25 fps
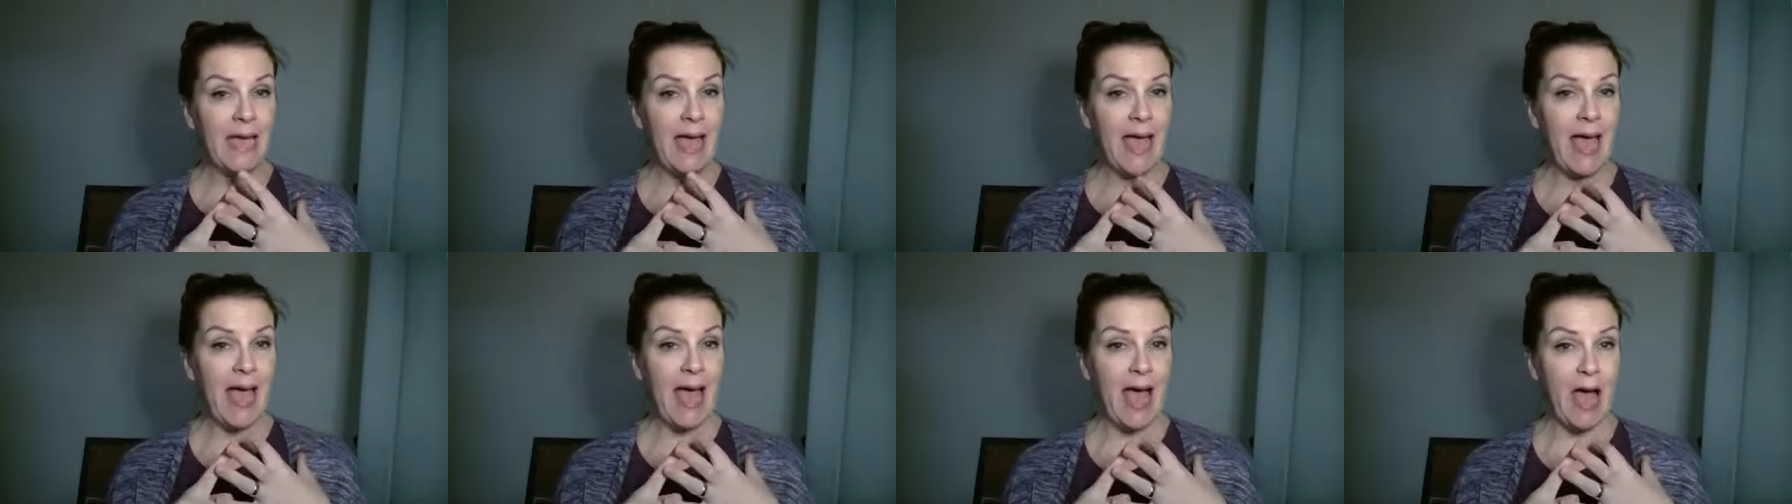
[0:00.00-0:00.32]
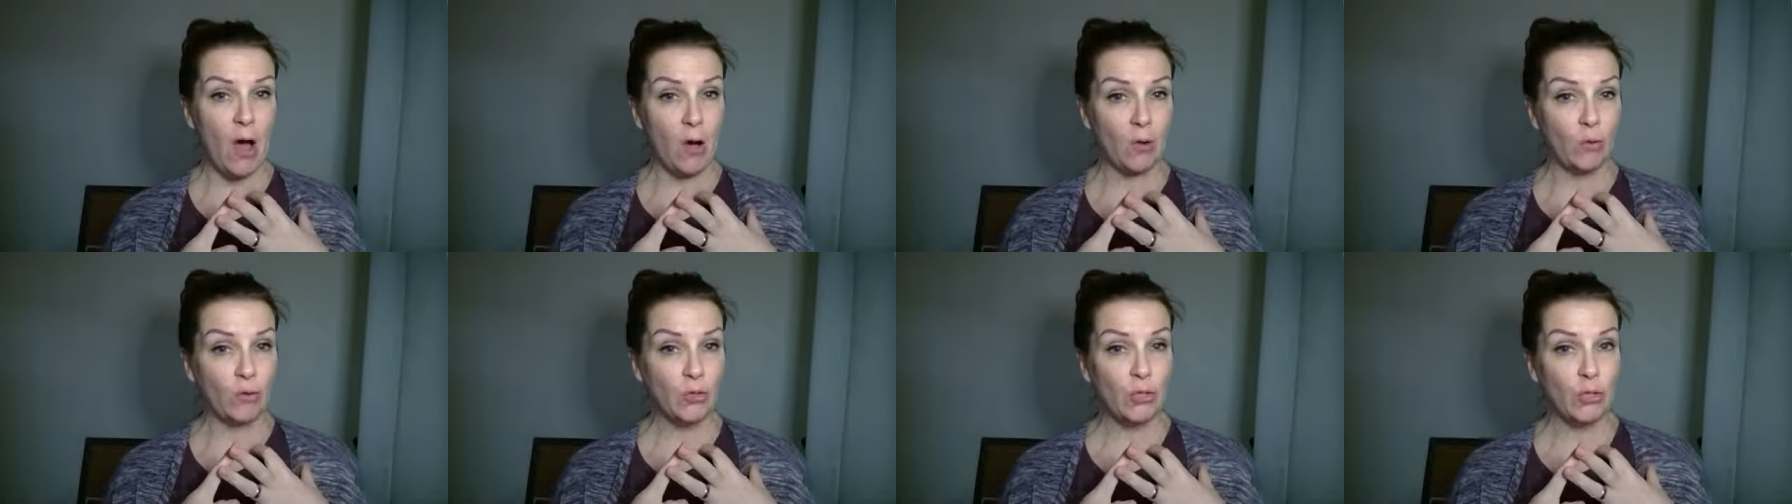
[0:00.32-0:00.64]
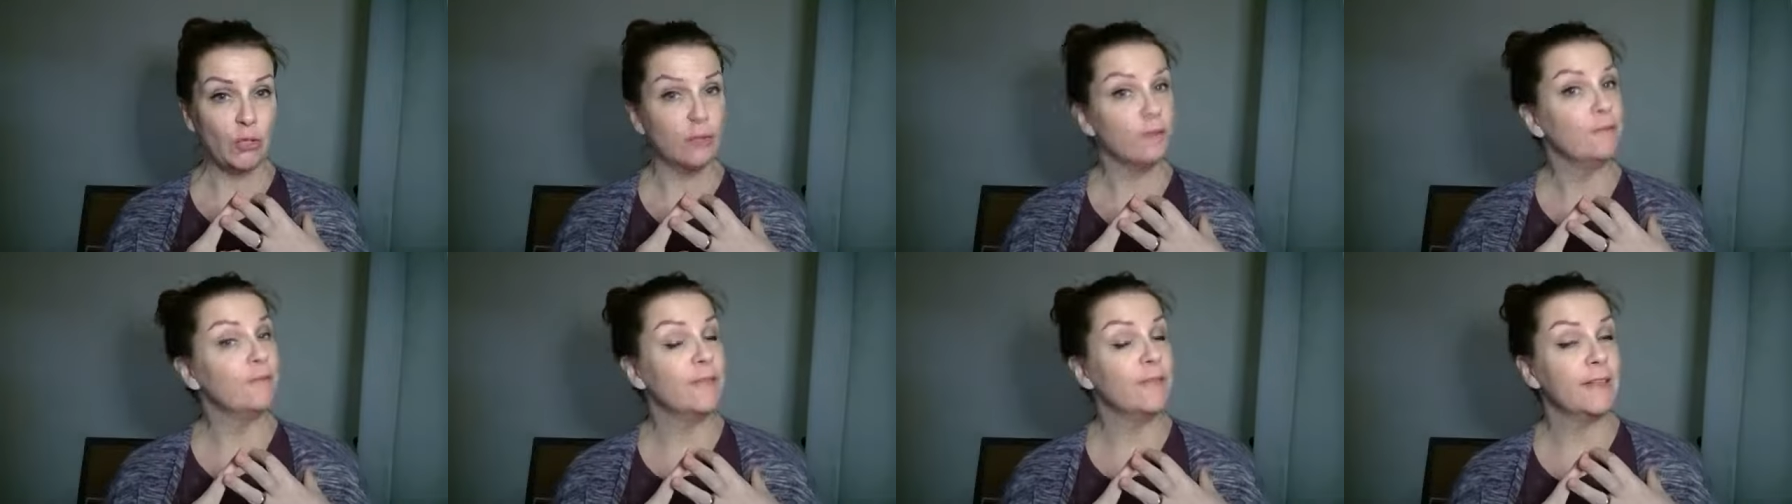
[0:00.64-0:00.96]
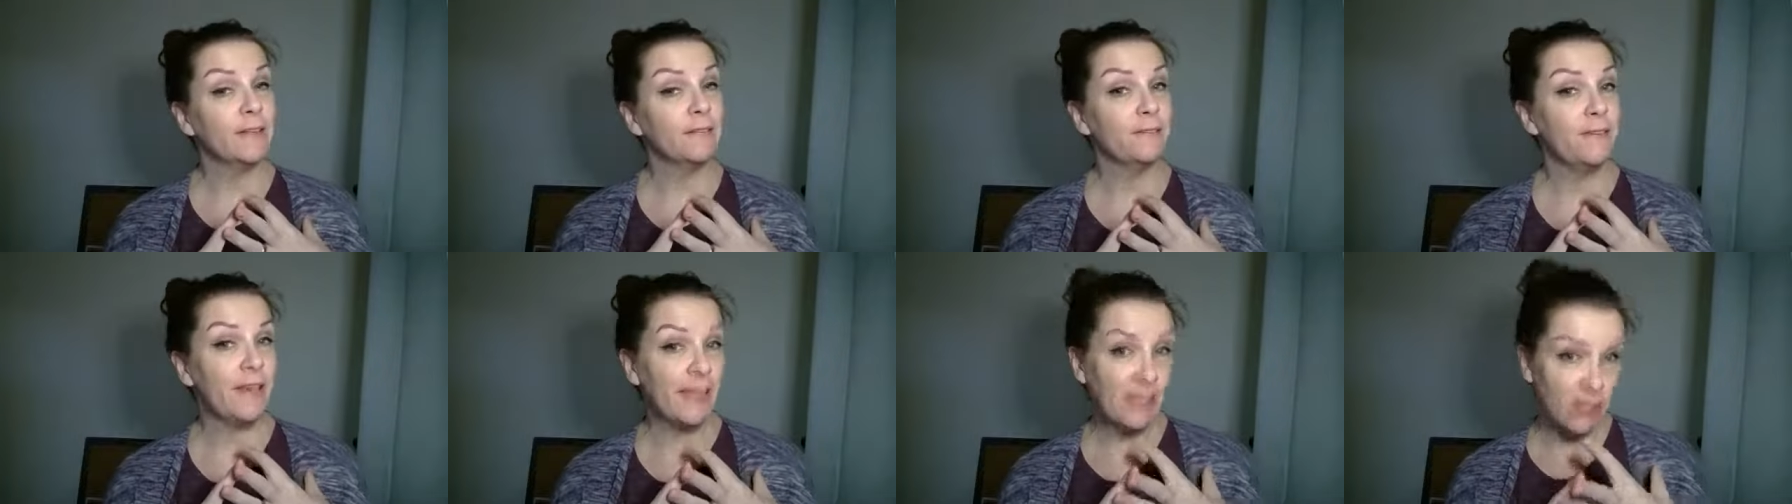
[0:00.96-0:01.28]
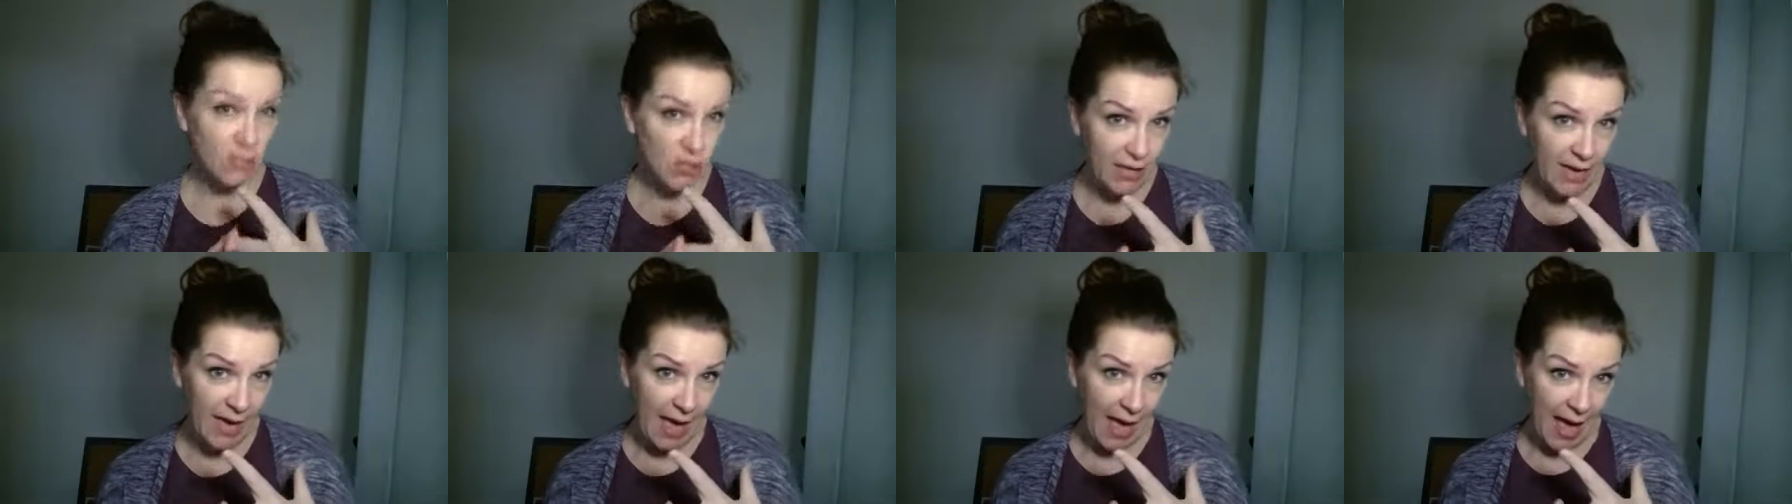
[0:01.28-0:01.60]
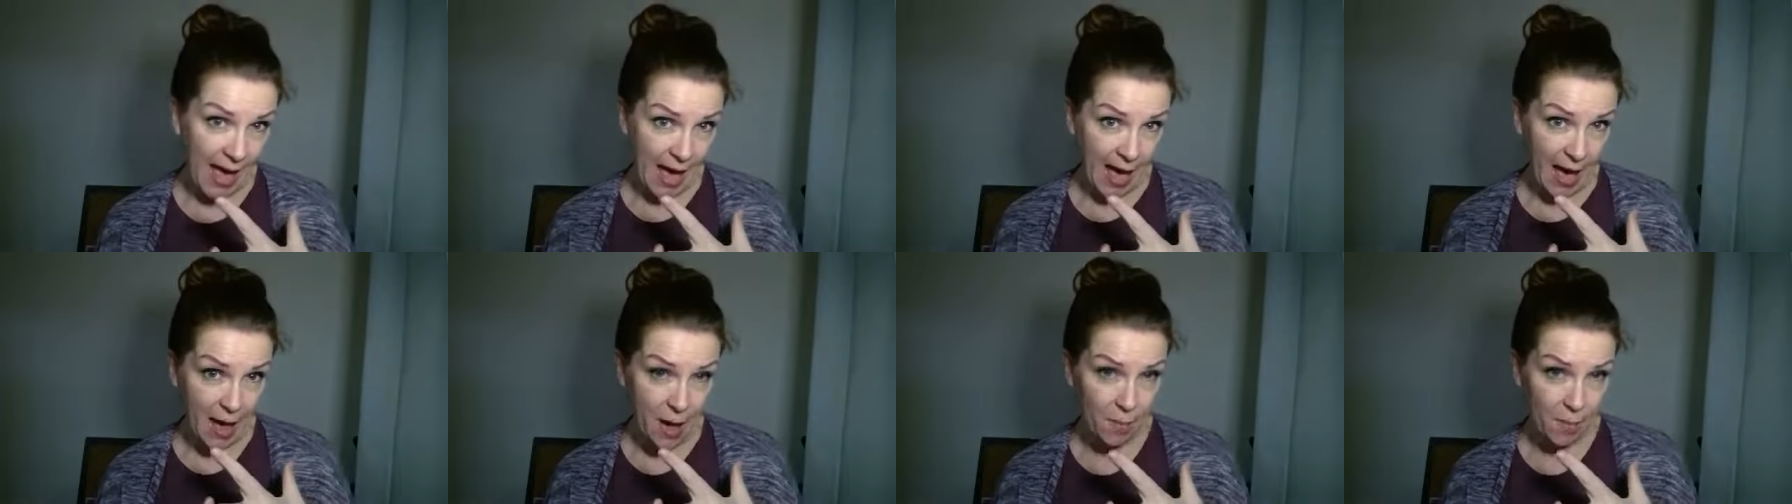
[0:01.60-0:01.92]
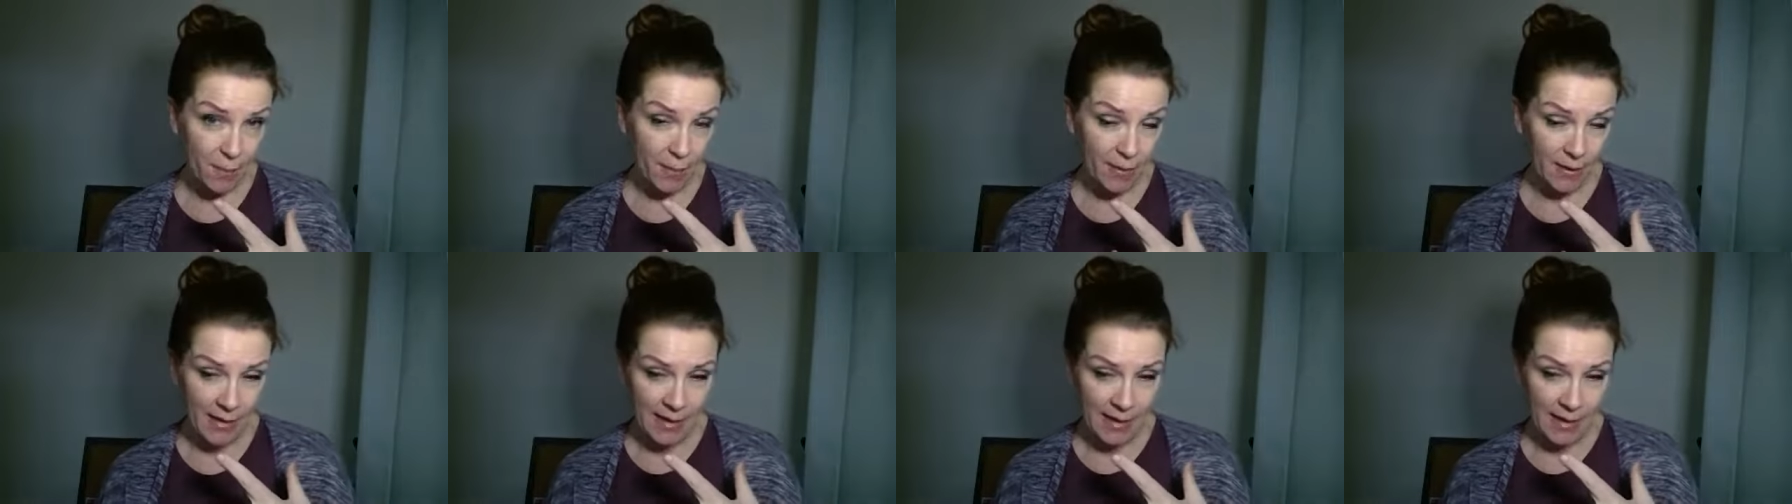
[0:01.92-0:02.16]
how to fill a veggie cap,